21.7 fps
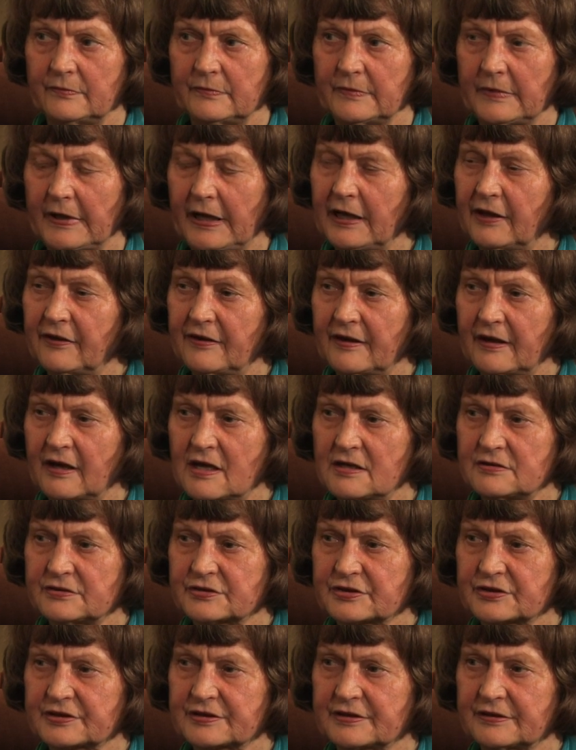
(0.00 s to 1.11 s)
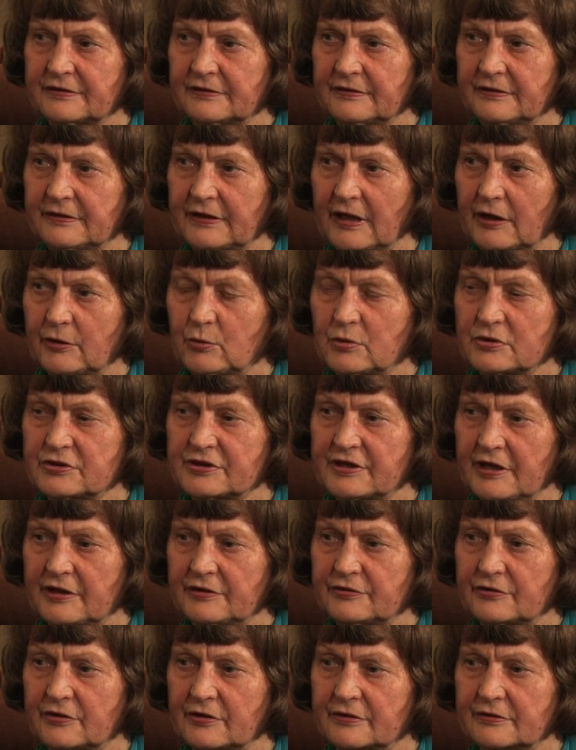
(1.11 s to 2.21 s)
Anything else that was
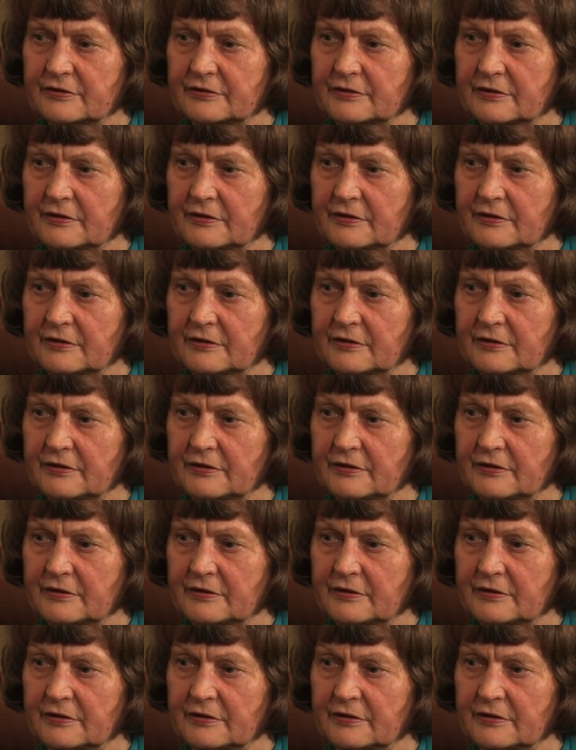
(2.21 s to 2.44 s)
dangerous?